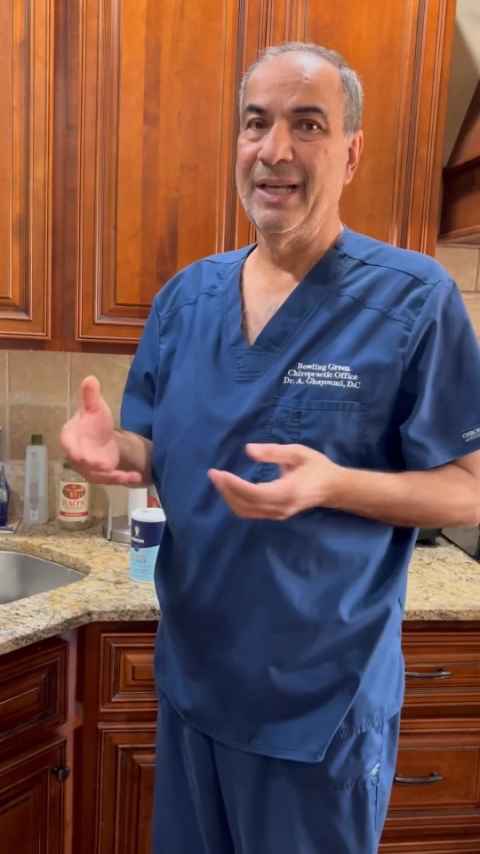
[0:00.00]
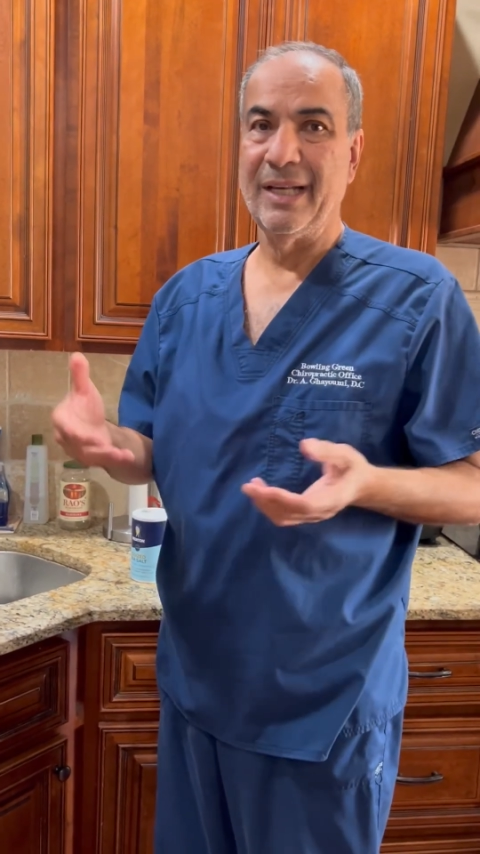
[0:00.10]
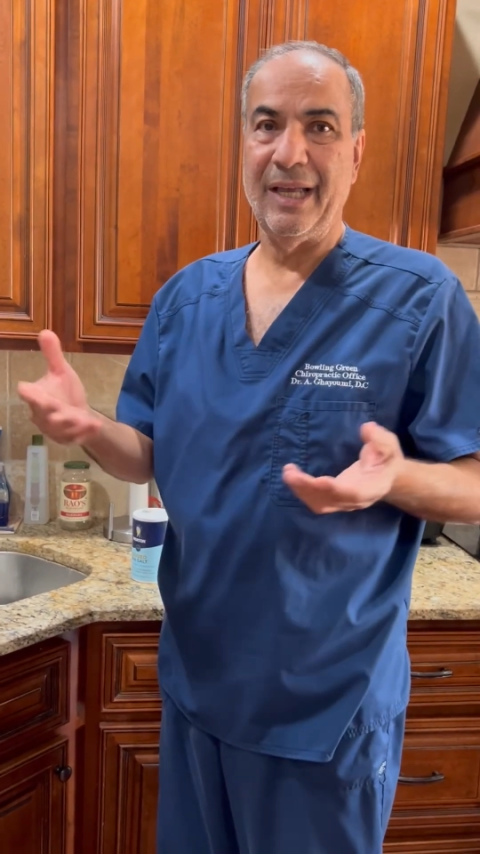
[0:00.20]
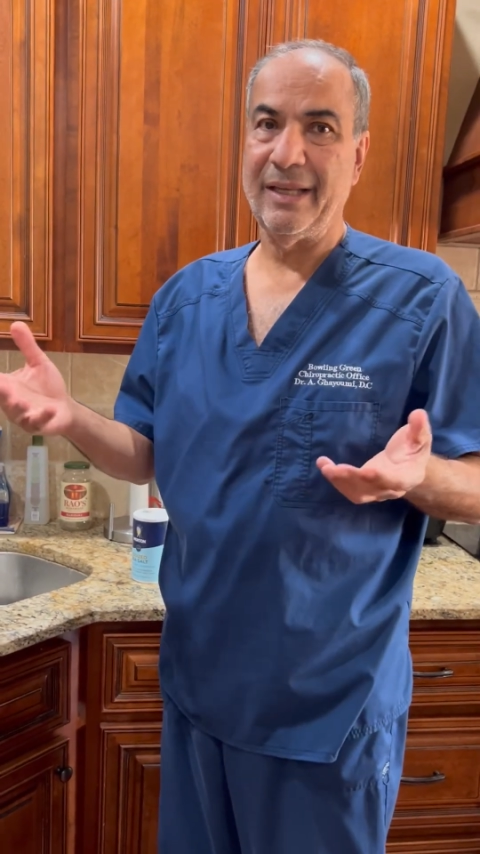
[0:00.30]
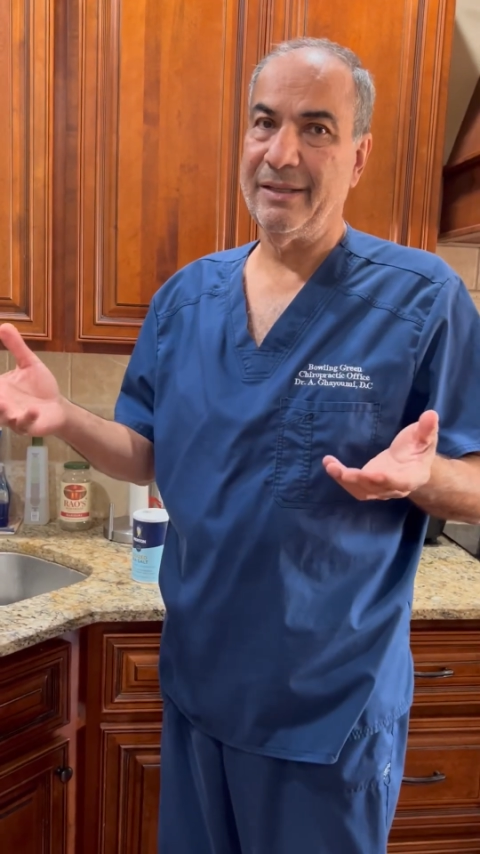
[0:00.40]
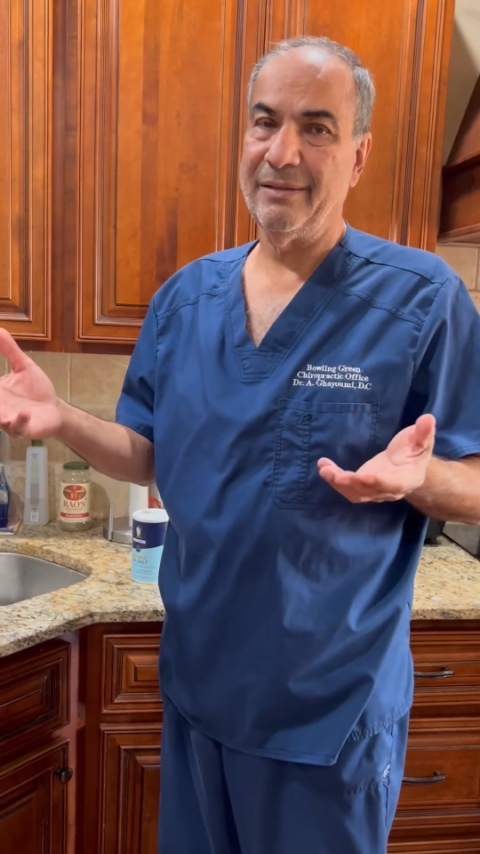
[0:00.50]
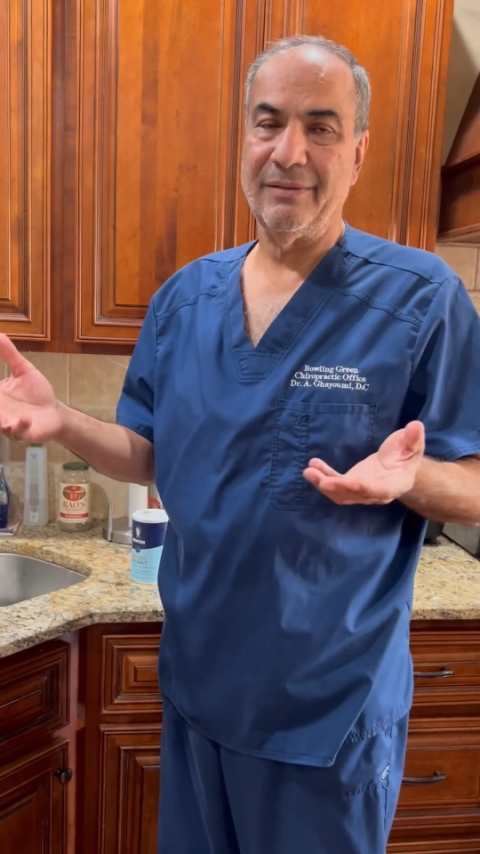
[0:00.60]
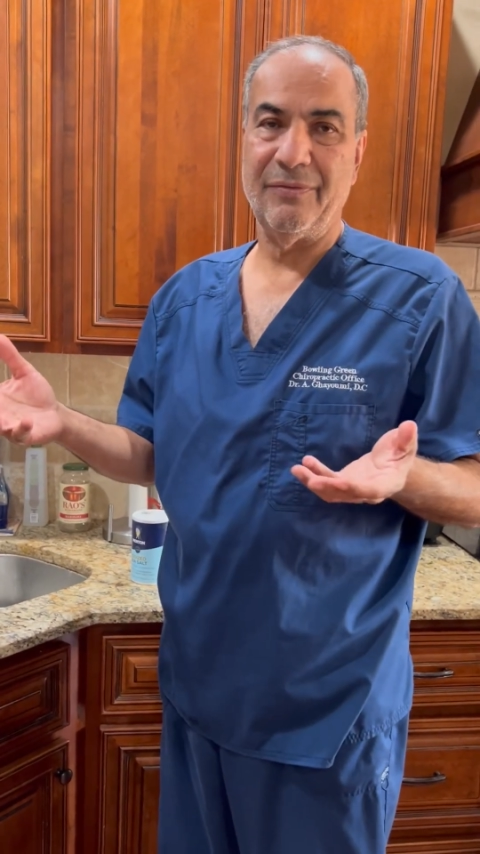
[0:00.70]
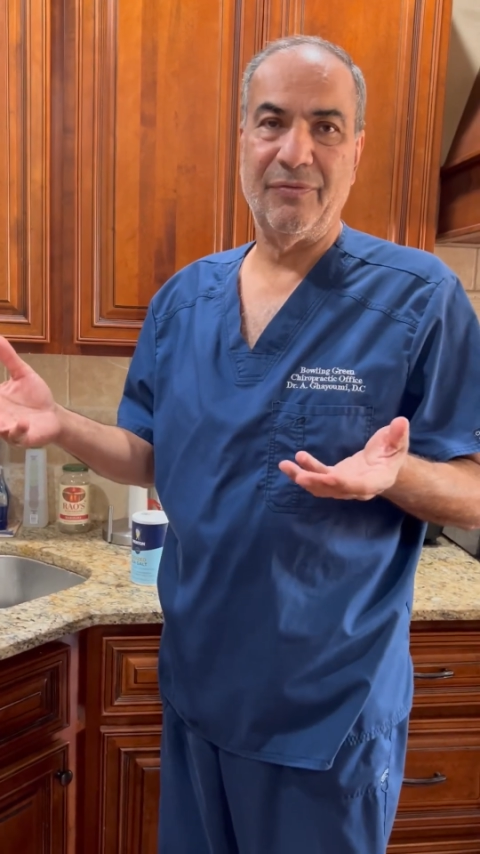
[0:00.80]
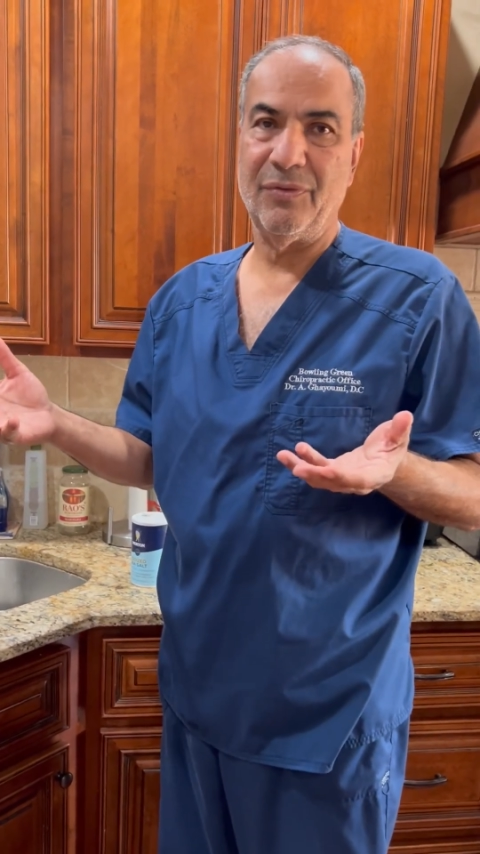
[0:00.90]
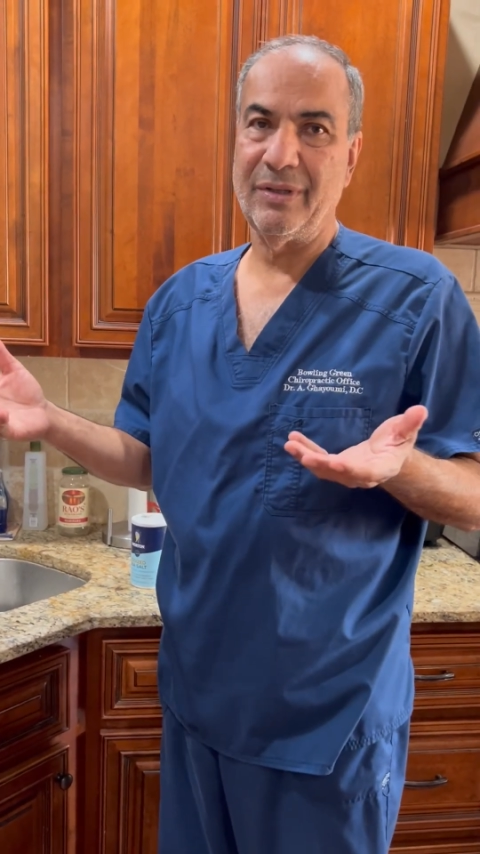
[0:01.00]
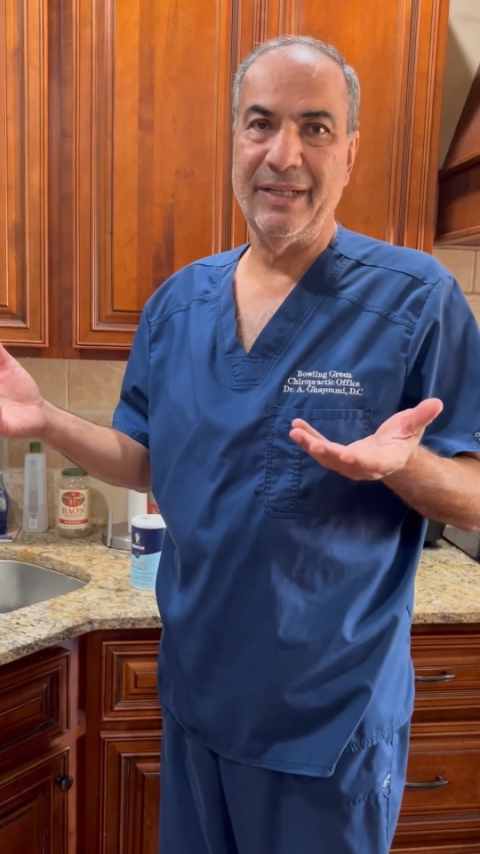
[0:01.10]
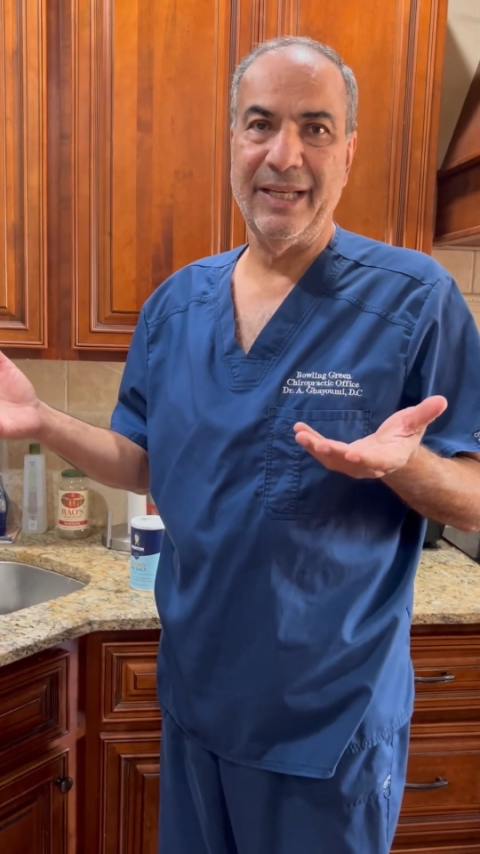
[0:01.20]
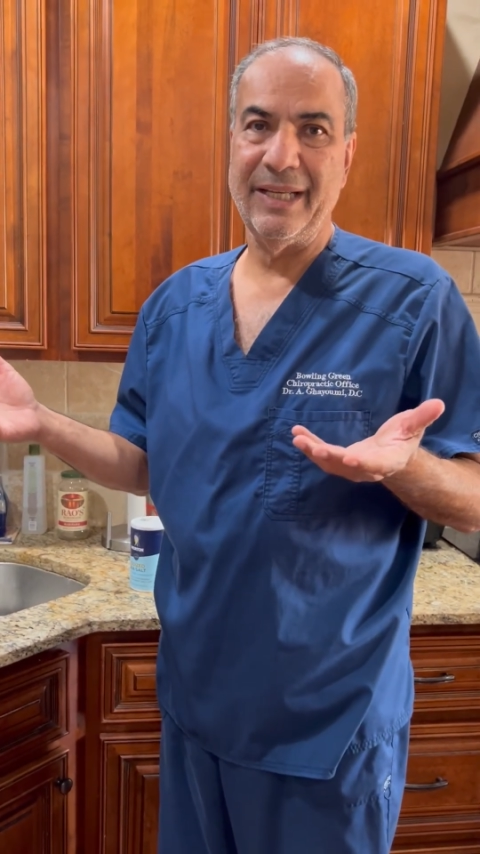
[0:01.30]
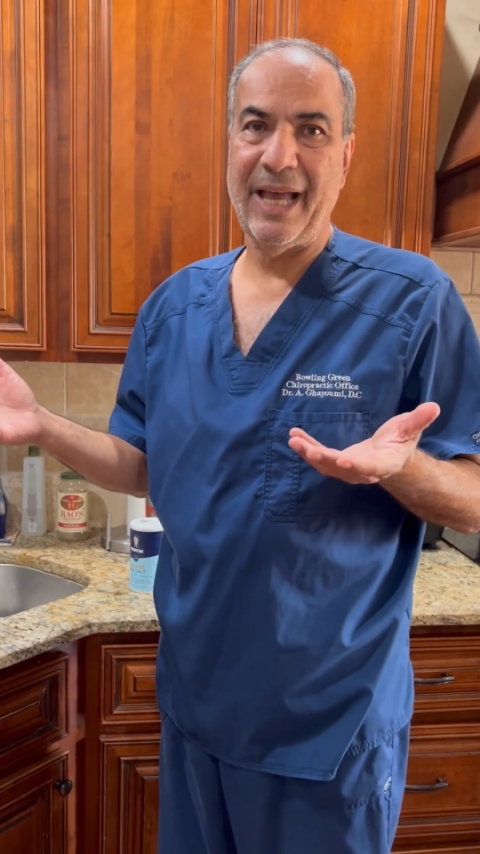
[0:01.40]
like
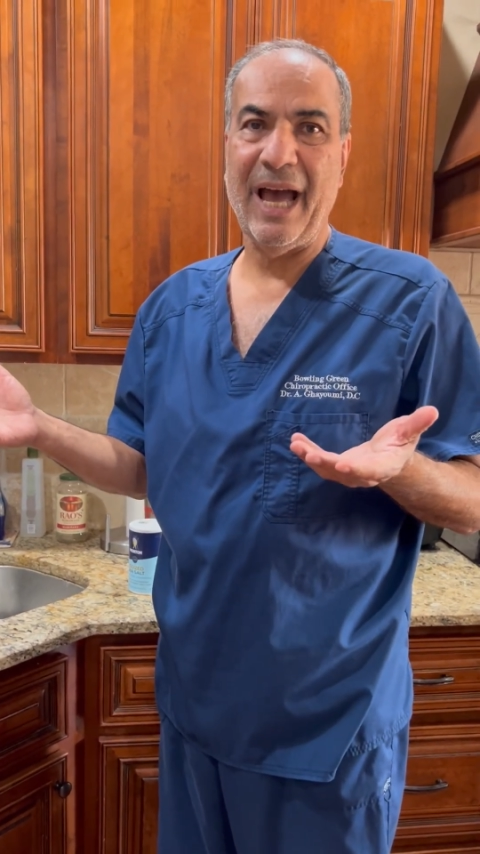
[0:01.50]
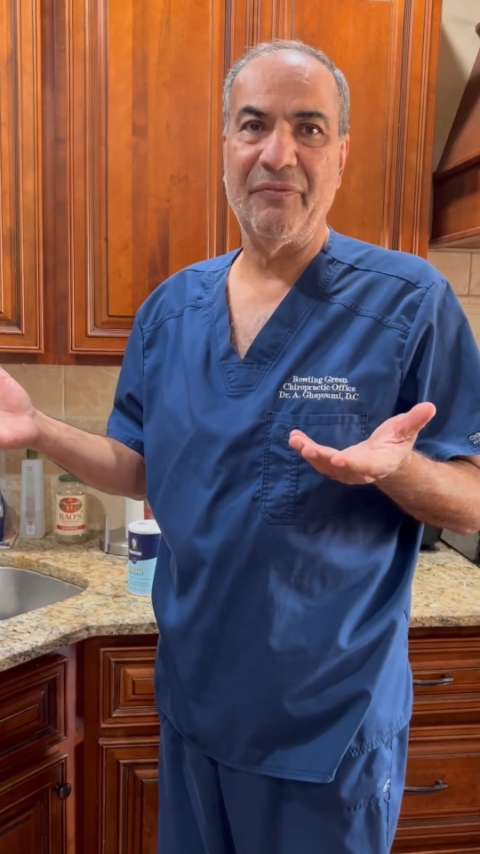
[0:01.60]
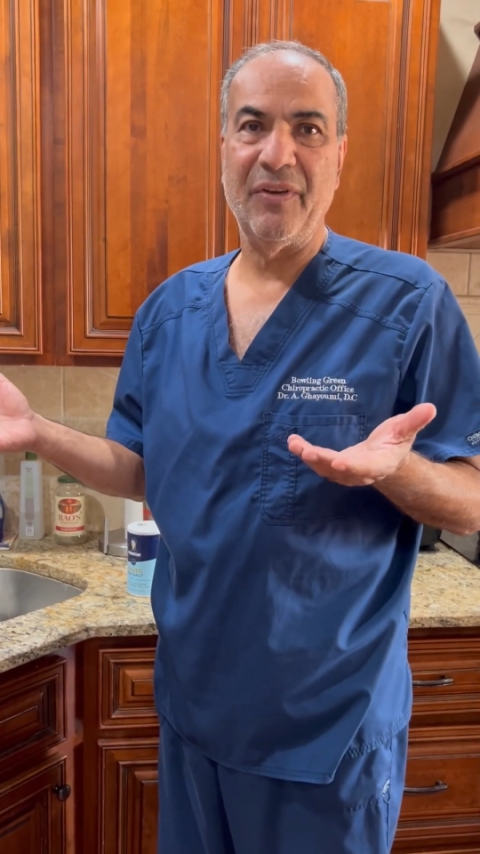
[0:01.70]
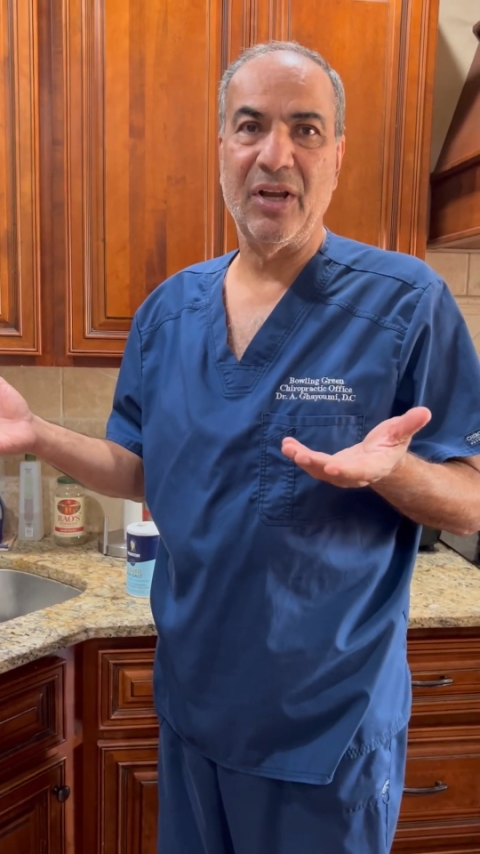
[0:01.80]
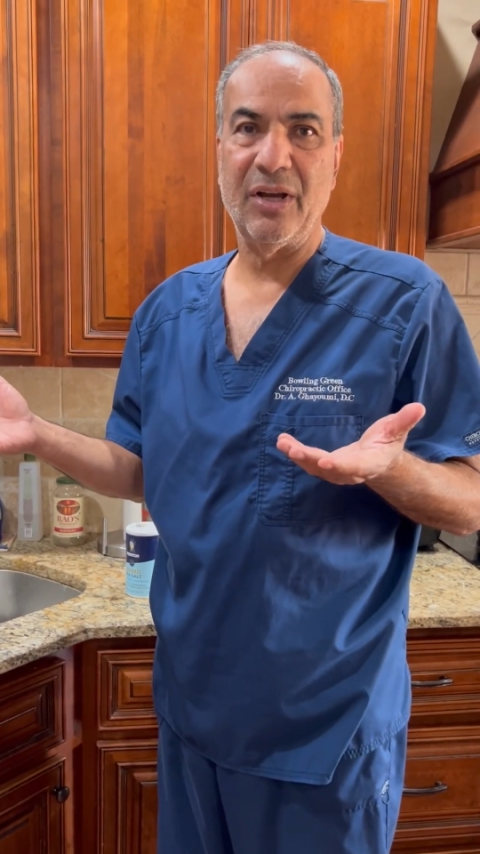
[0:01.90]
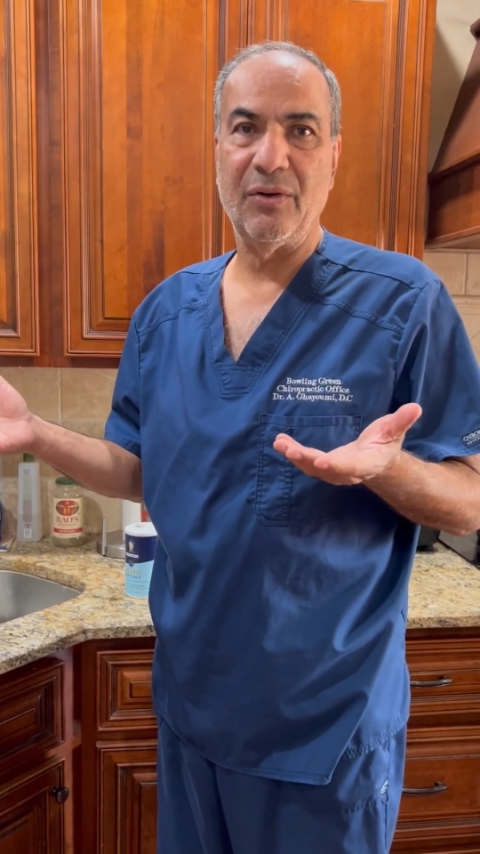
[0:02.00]
half a